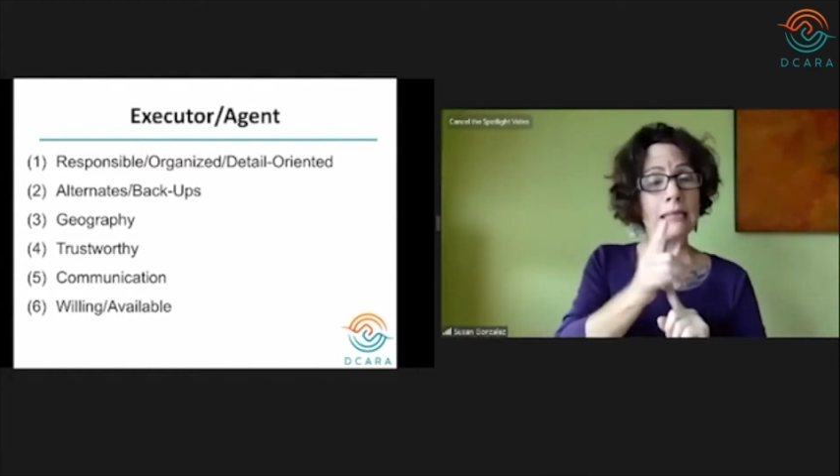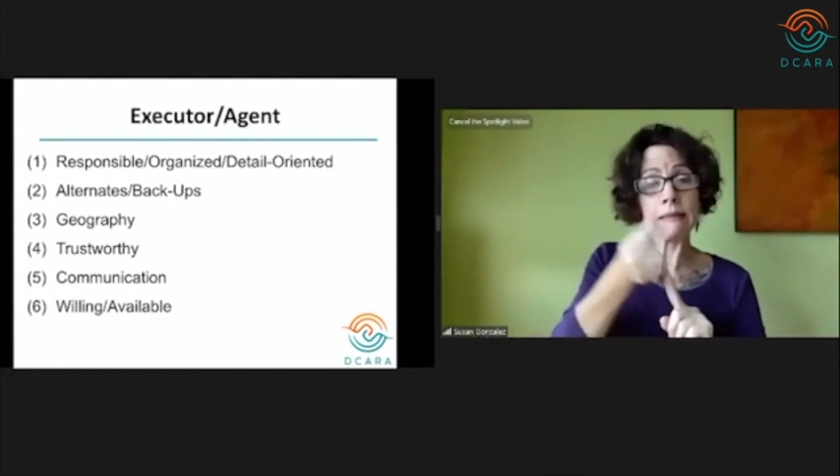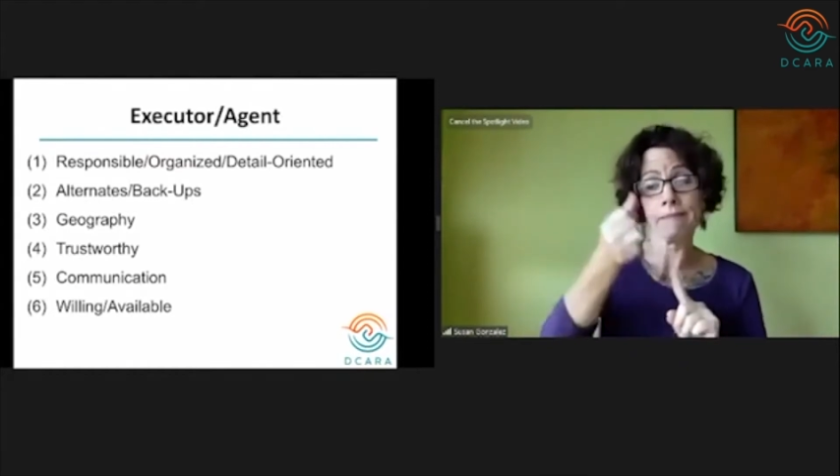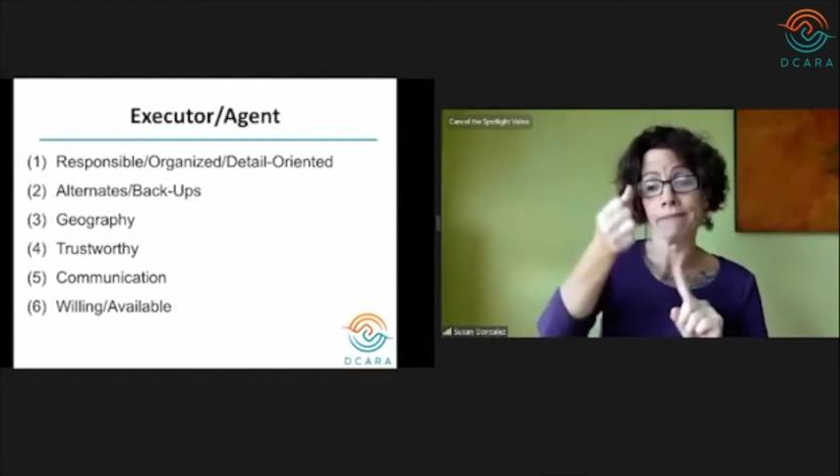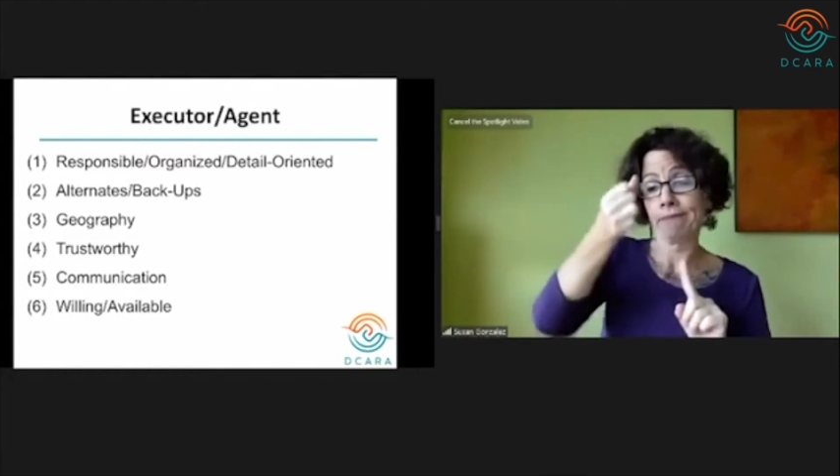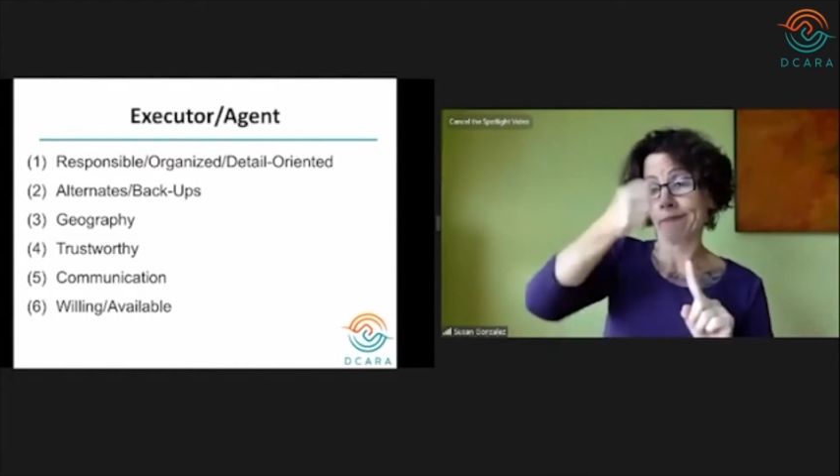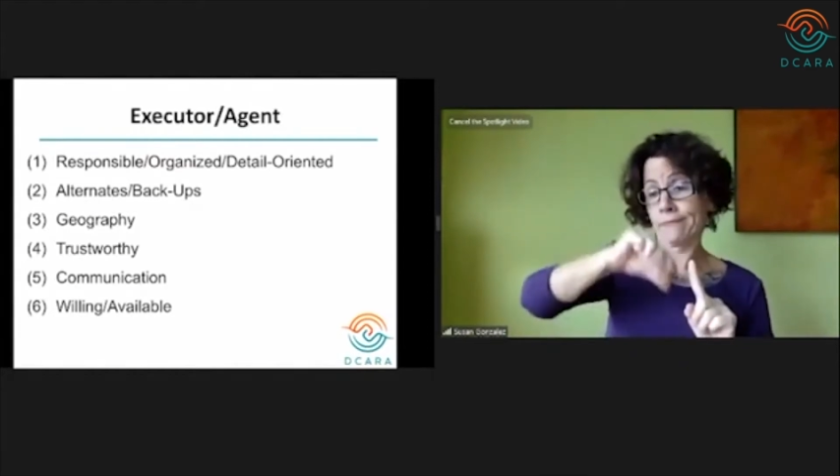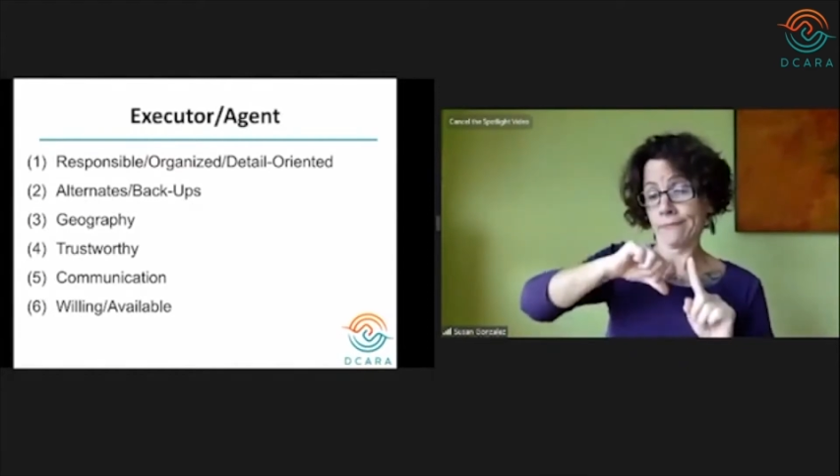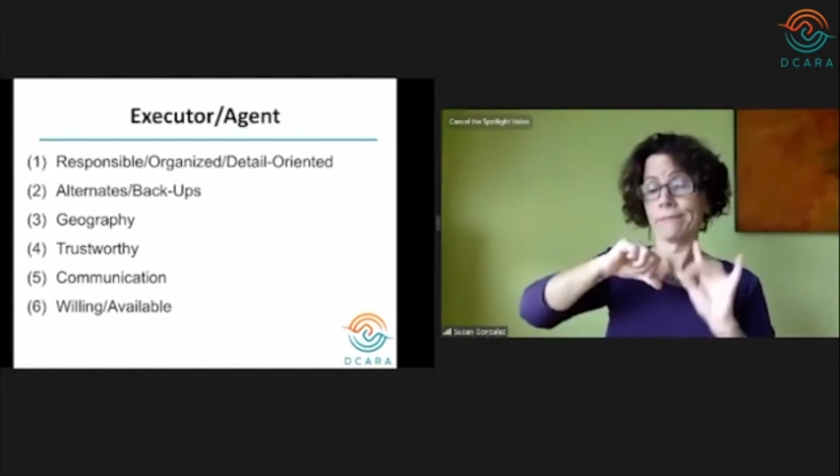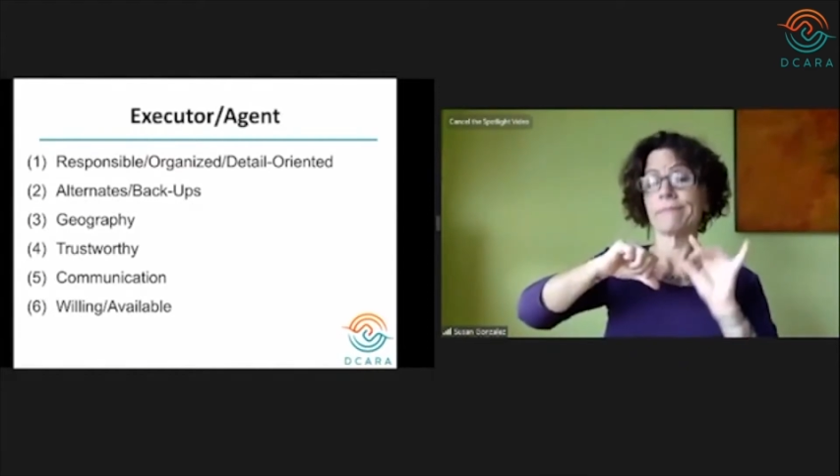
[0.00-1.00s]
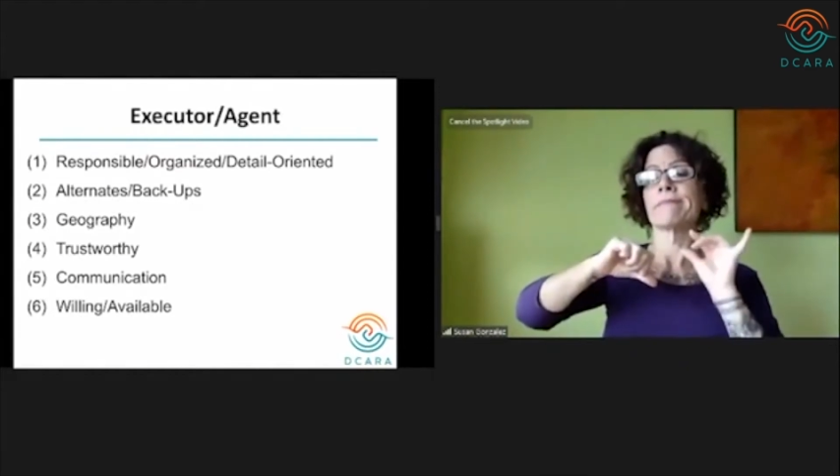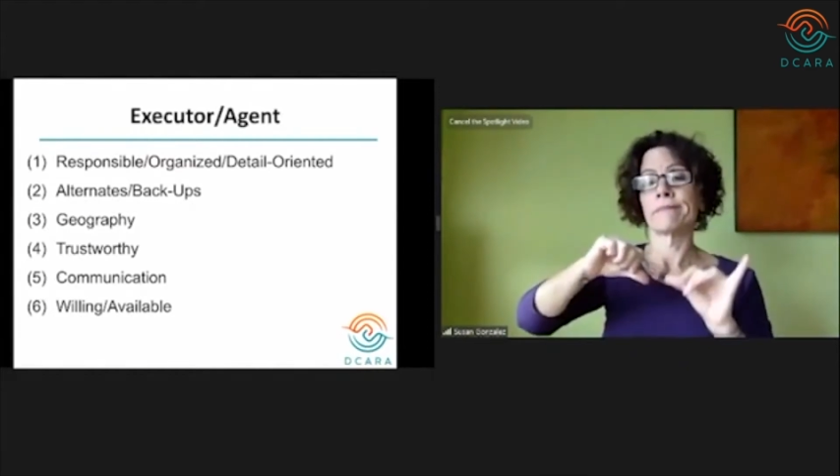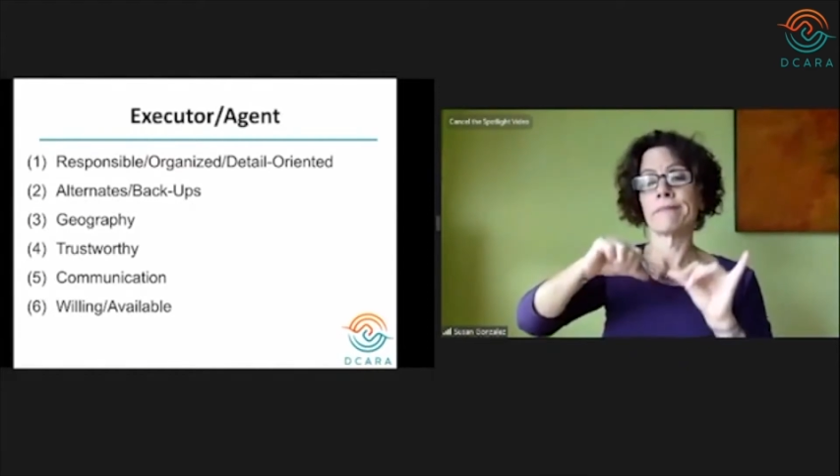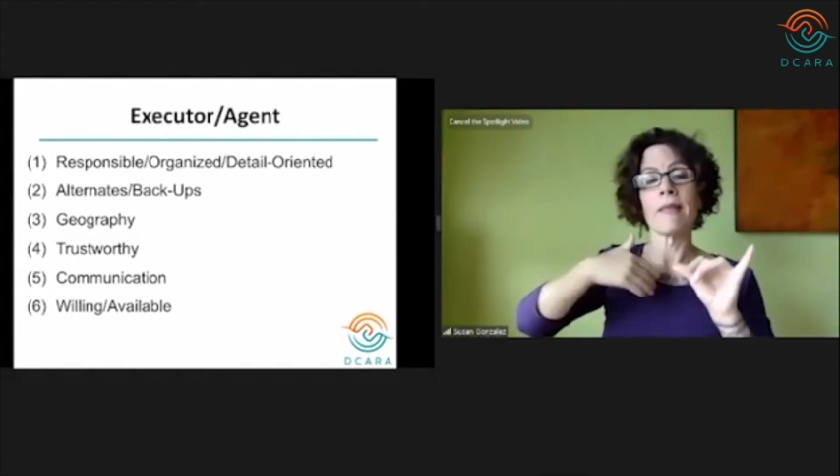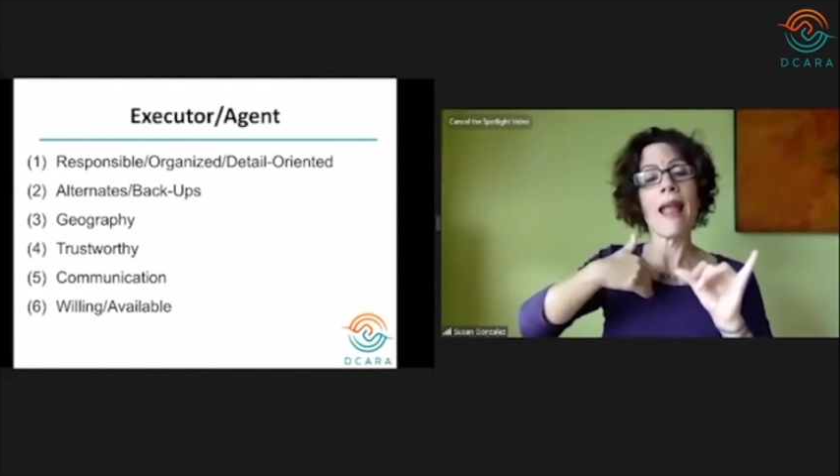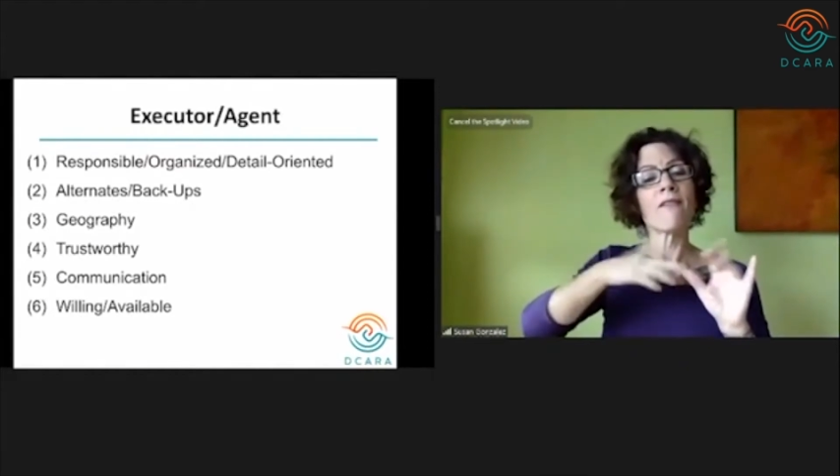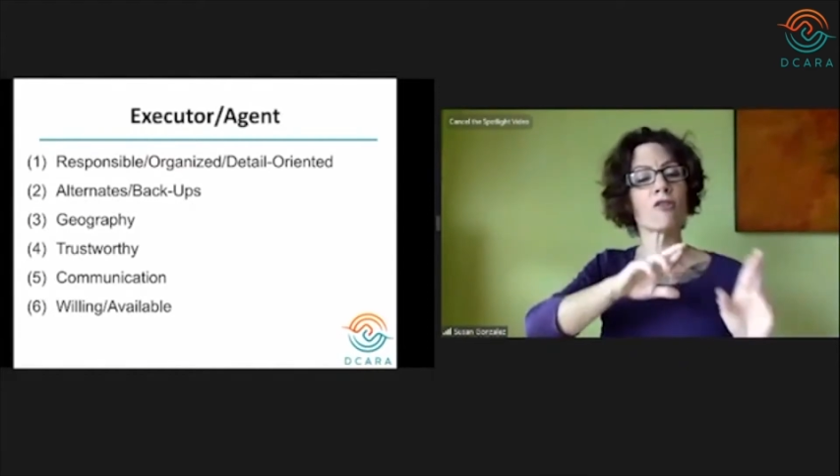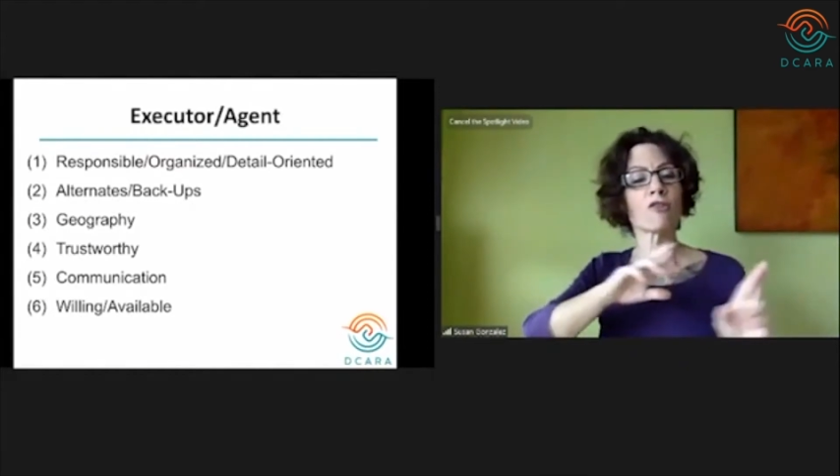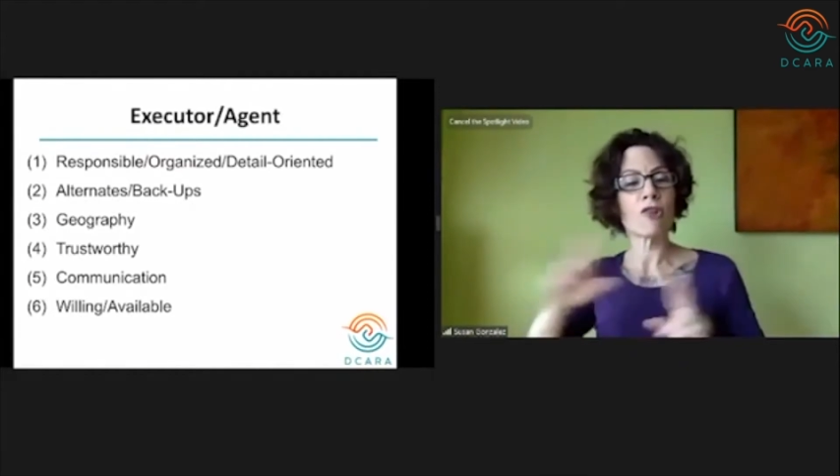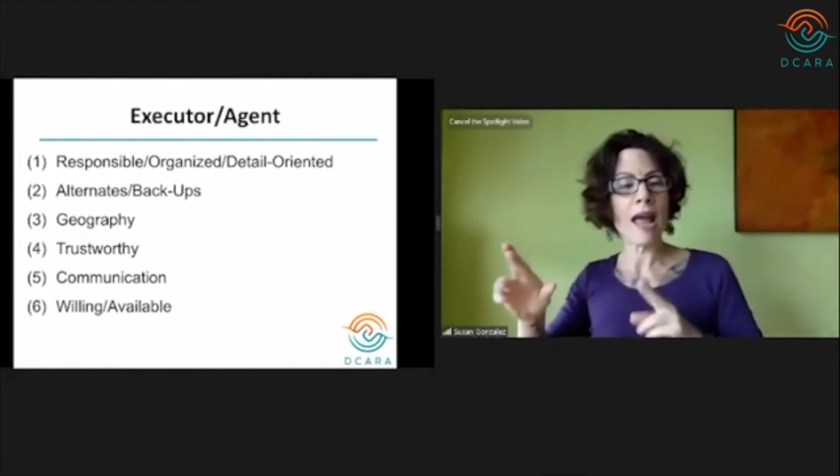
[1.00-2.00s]
That's why we encourage
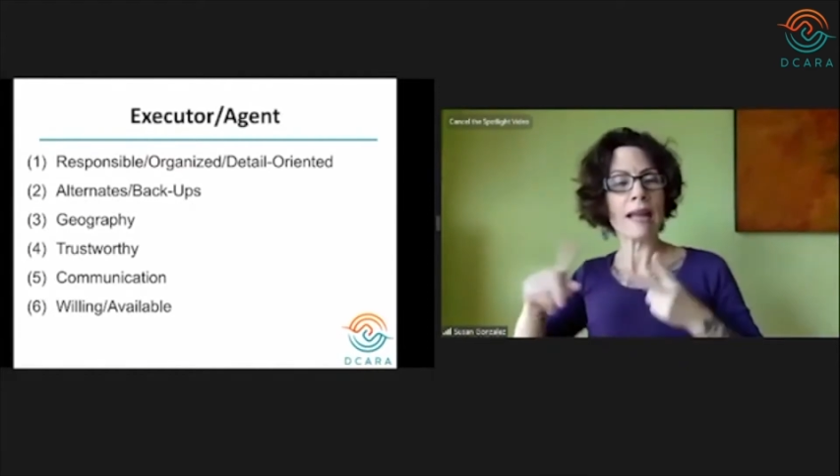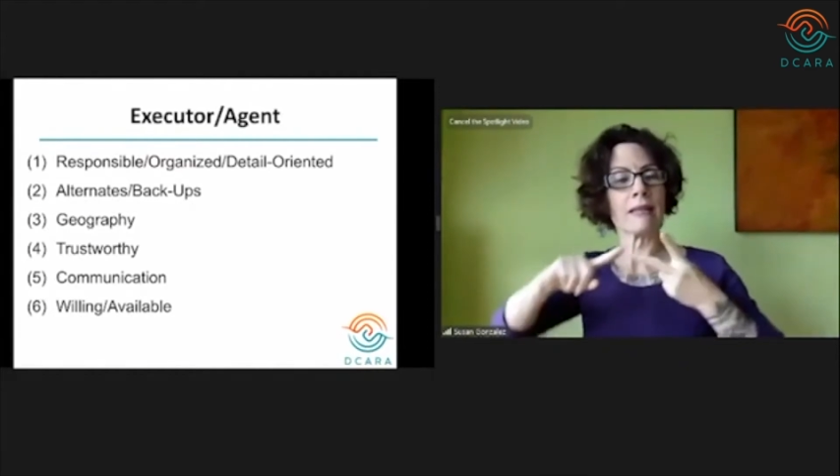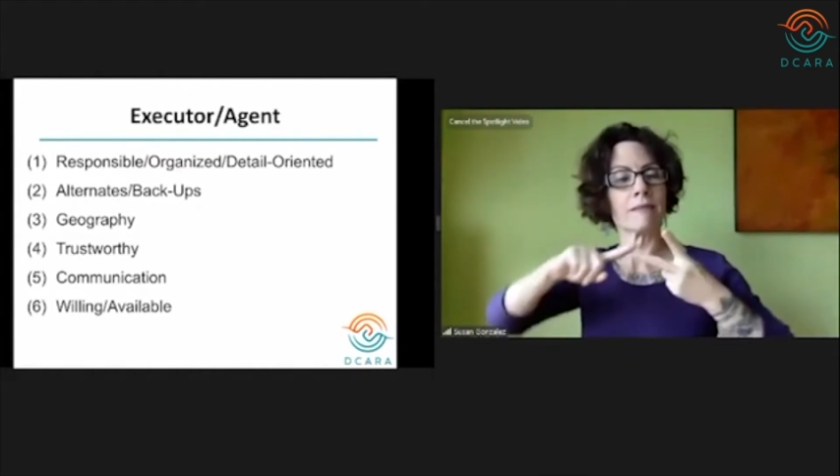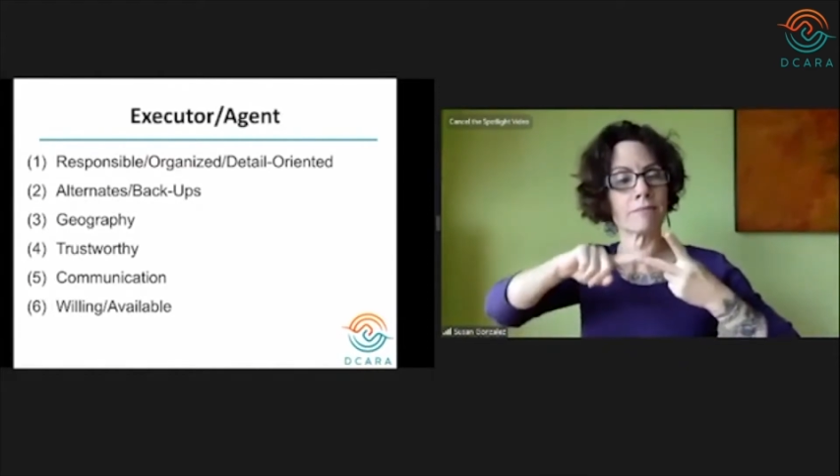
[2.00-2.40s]
you to